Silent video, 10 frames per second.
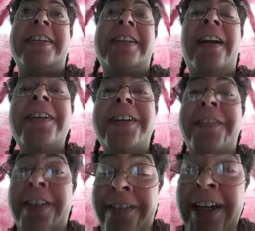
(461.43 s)
Lord
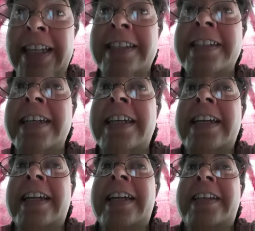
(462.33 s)
of the Rings,
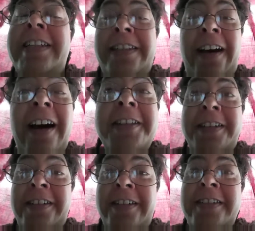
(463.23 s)
this
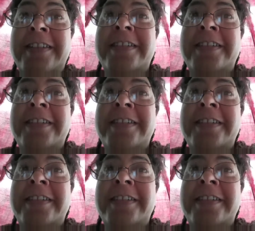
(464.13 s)
author,